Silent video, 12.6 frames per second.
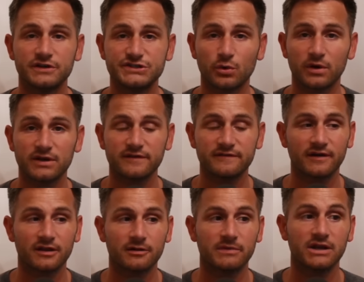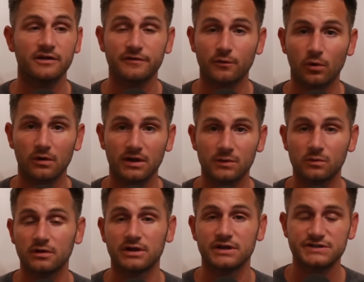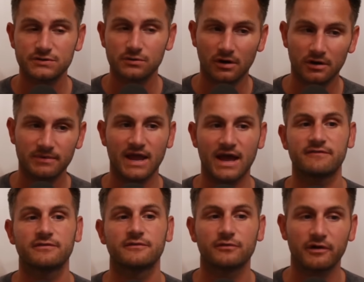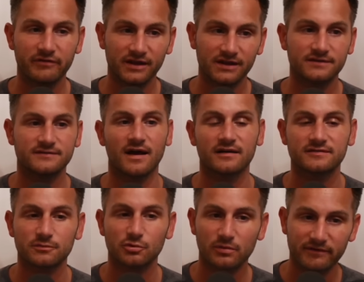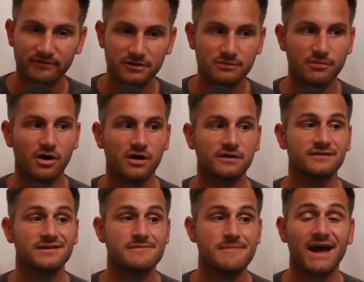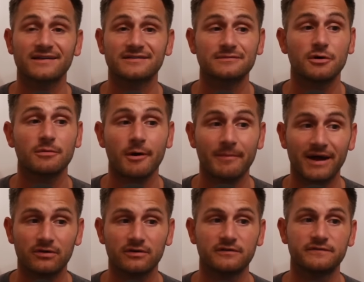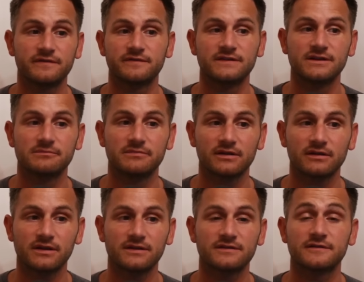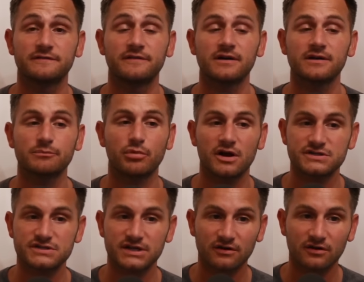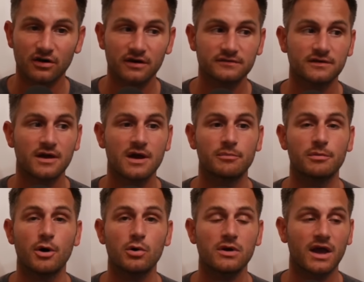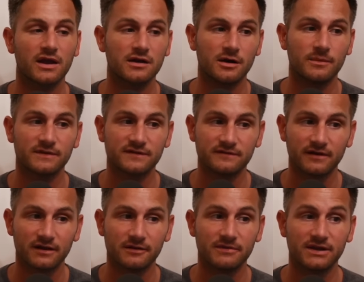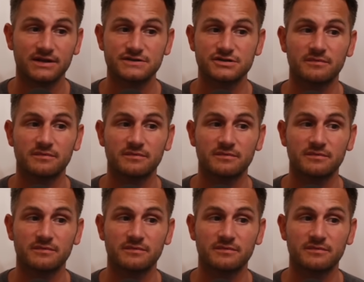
The Joint Development Authority will issue on behalf of Rivian taxable revenue bonds in a maximum amount of $15 billion to fund project costs, promote economic development and